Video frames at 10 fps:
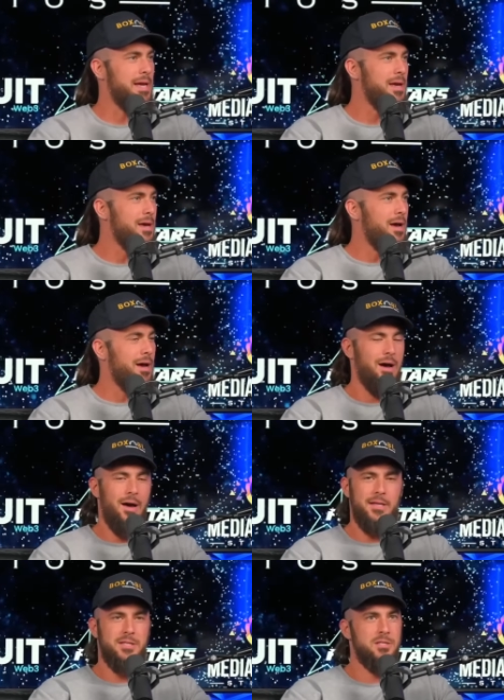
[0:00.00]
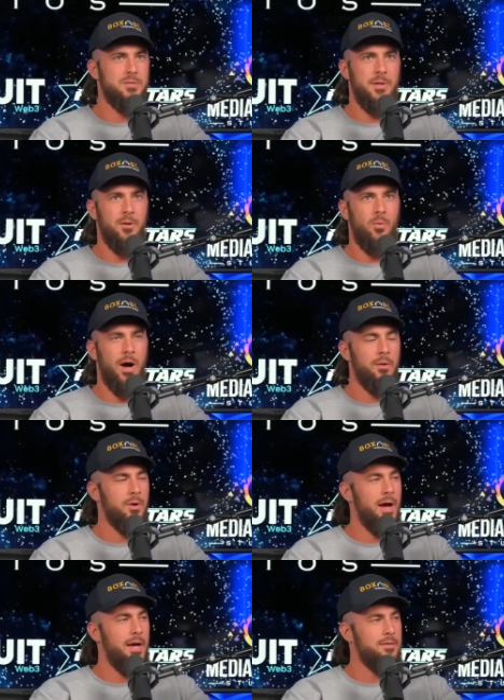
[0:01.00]
right. uh, and it's just been a wild
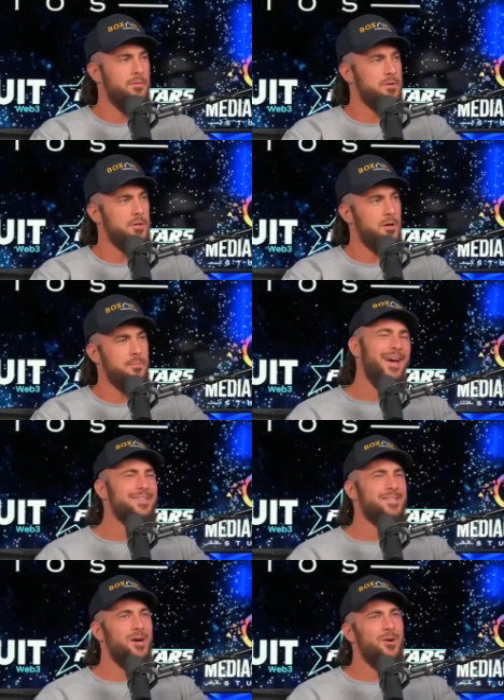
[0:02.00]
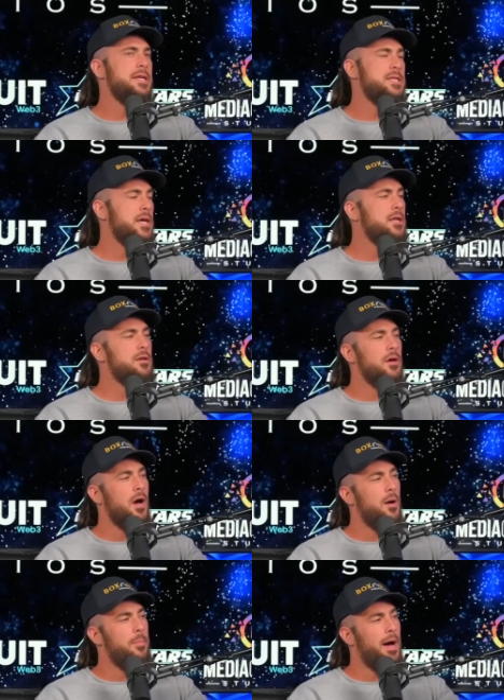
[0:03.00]
ride for sure. Yeah, so he did
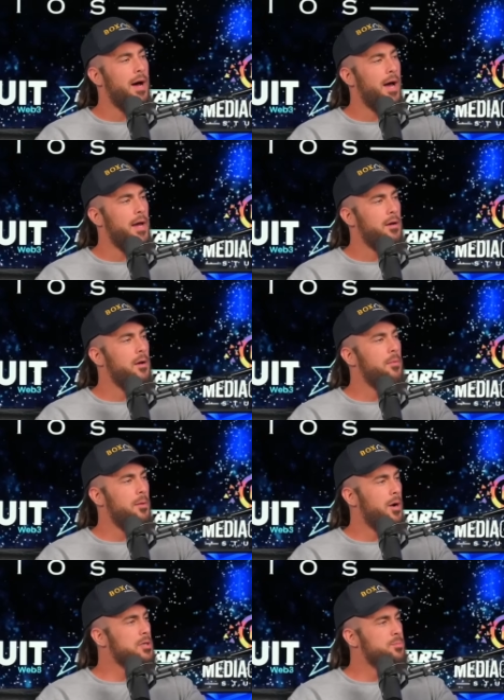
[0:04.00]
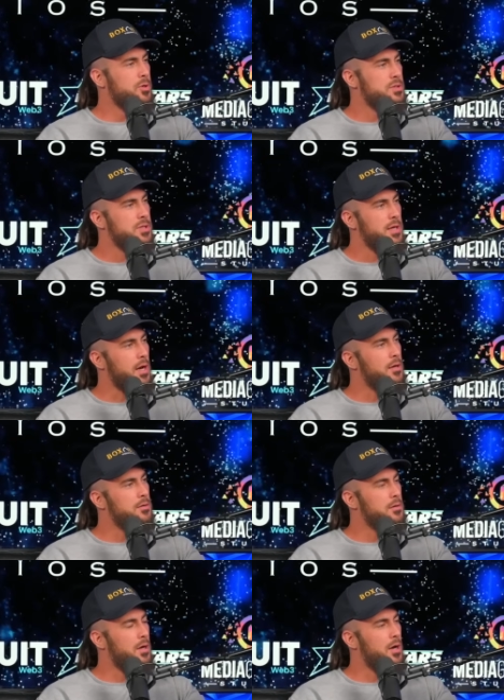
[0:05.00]
uh, buy a, a Boxabl Casita.
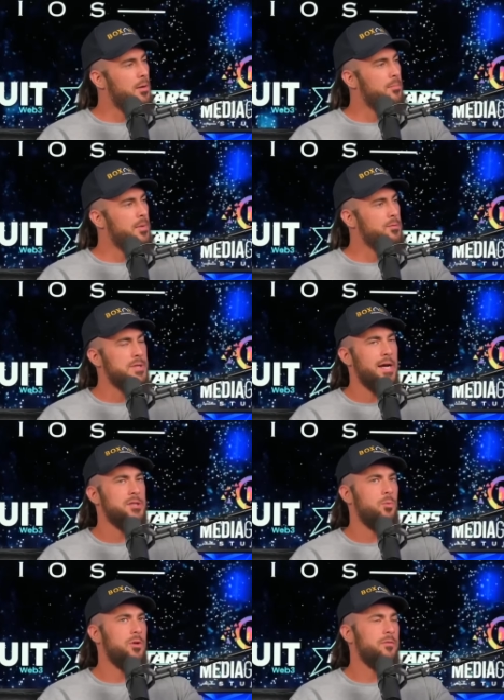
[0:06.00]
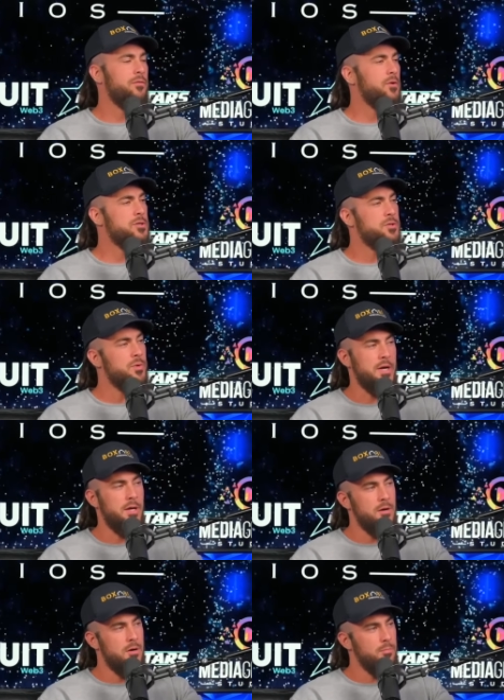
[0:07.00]
Mm-hmm. um, it was actually one of the first
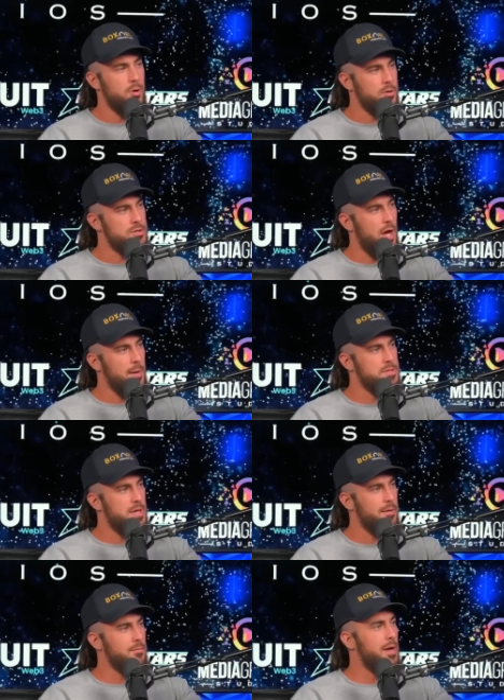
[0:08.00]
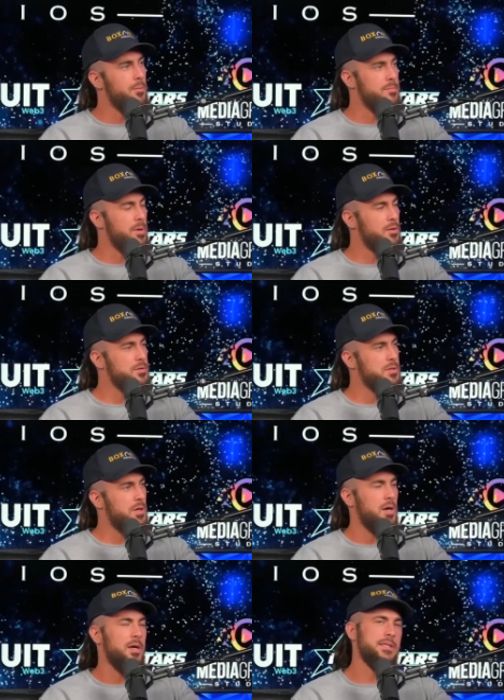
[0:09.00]
three prototypes that, that we built,
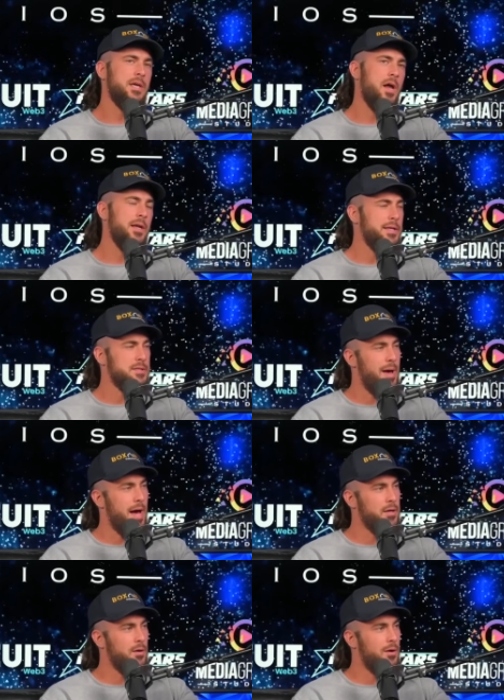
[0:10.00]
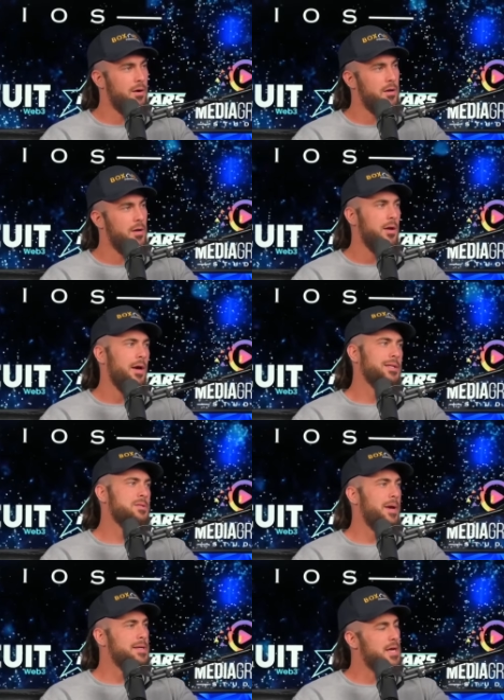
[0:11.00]
uh, and he's got it in his backyard at
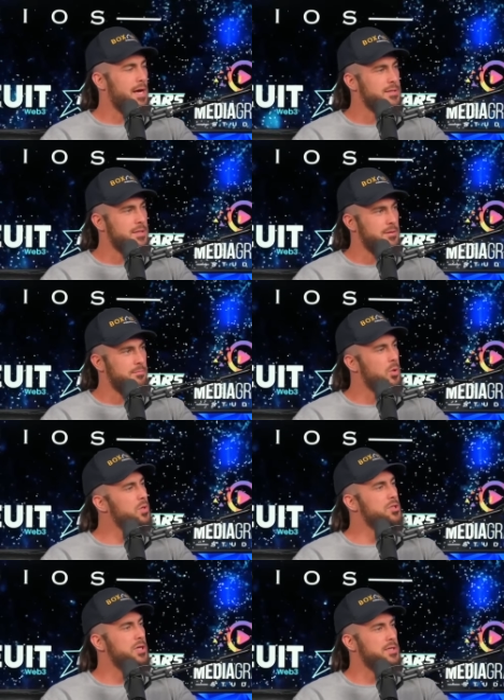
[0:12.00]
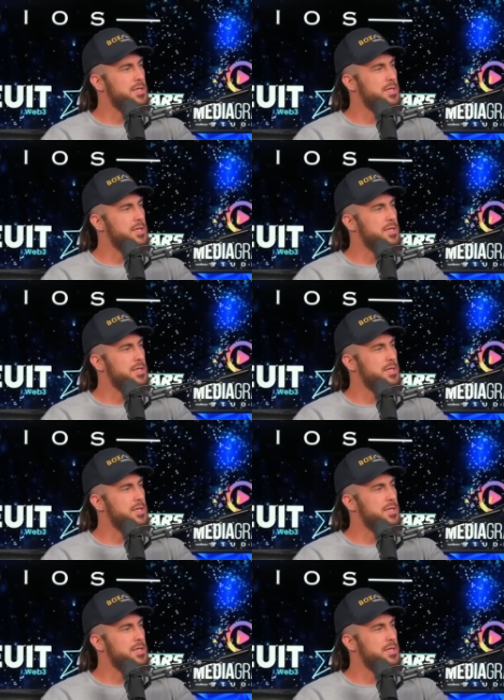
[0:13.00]
SpaceX in Boca Chica,